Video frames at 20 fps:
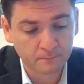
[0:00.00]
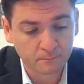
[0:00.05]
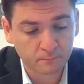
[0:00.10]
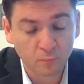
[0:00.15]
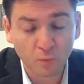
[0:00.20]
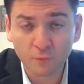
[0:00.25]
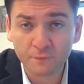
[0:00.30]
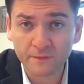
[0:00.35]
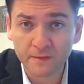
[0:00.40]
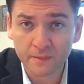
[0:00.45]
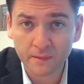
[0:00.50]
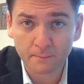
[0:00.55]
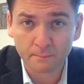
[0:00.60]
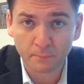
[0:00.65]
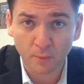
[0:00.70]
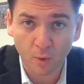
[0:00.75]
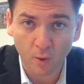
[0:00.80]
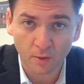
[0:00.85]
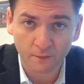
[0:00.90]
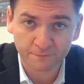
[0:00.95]
moving the
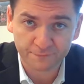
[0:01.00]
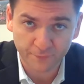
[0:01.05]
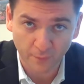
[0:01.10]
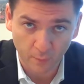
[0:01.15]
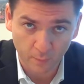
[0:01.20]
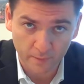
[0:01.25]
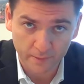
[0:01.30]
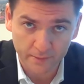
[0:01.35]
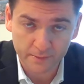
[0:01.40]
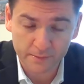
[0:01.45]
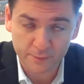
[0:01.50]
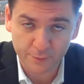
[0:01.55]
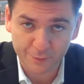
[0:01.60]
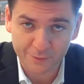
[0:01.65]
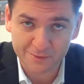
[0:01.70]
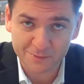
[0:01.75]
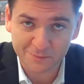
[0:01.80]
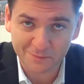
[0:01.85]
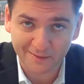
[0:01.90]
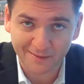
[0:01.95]
ball forward, so to
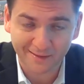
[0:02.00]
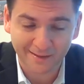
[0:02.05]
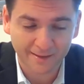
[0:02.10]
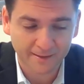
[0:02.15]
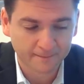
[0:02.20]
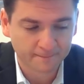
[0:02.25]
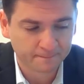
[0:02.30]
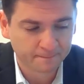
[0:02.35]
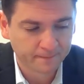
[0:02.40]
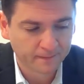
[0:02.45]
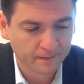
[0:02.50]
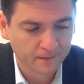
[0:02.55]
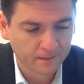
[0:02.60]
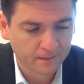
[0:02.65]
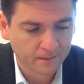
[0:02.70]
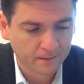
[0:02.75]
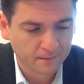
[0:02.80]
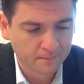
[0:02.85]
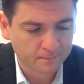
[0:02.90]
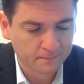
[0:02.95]
speak,
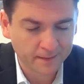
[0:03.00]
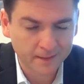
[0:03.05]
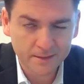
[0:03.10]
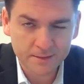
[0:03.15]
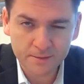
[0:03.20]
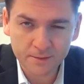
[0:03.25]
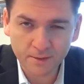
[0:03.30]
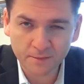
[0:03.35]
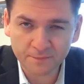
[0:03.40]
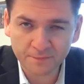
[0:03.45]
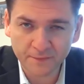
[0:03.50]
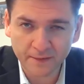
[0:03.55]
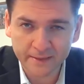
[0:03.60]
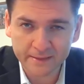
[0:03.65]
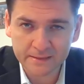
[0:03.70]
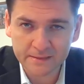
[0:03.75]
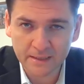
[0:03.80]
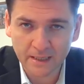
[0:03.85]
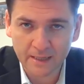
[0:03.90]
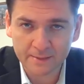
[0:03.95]
make sure you
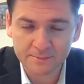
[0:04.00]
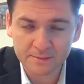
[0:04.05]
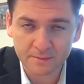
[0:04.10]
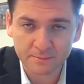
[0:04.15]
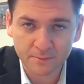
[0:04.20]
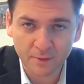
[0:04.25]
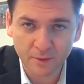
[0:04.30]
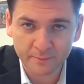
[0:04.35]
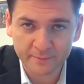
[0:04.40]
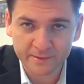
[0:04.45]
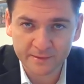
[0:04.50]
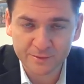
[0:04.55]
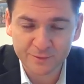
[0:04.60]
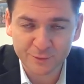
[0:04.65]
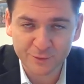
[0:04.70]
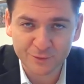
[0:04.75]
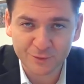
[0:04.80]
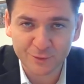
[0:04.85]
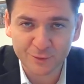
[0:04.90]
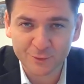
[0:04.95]
find times and moments
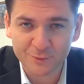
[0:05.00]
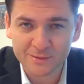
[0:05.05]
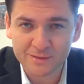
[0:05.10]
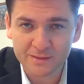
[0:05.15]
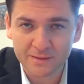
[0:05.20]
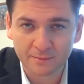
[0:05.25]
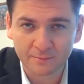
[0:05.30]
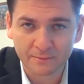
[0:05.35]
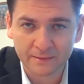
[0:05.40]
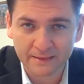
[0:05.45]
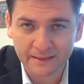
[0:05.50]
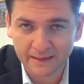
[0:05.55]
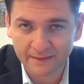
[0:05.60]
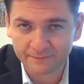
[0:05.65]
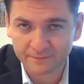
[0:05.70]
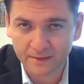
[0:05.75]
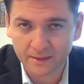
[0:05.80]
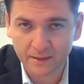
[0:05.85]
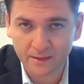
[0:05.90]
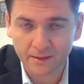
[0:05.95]
to introduce some
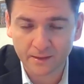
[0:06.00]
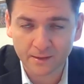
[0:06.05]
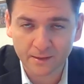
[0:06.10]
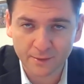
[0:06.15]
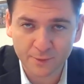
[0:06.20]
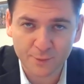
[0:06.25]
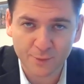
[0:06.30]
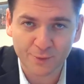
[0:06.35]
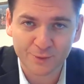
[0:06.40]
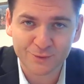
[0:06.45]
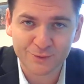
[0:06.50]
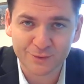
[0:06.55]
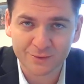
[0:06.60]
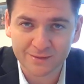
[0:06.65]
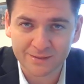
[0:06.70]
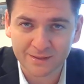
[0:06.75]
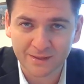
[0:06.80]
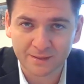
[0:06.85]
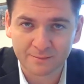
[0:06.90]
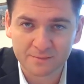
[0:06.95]
levity across your
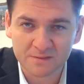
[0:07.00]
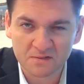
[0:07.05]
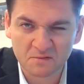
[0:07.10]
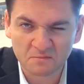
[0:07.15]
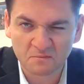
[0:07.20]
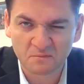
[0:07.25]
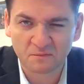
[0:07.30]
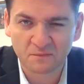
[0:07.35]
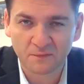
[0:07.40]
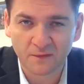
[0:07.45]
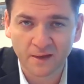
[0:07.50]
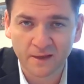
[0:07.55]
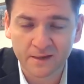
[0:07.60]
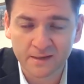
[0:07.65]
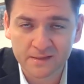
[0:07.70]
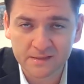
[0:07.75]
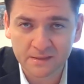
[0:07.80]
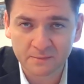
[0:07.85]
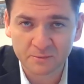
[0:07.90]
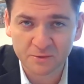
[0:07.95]
team, some
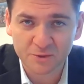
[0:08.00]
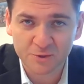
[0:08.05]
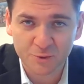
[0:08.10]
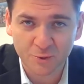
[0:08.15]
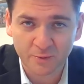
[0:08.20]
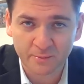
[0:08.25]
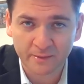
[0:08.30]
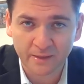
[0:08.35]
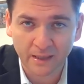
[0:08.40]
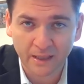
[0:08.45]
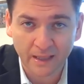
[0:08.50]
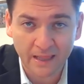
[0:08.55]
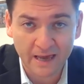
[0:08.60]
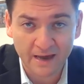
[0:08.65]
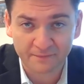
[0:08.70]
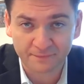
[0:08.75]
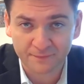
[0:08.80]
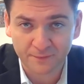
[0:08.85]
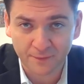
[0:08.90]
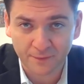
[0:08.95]
fun, some enjoyment,
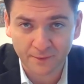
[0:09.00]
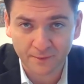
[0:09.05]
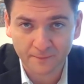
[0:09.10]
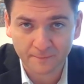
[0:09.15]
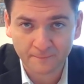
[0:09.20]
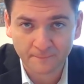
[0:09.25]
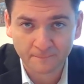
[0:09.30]
laughter.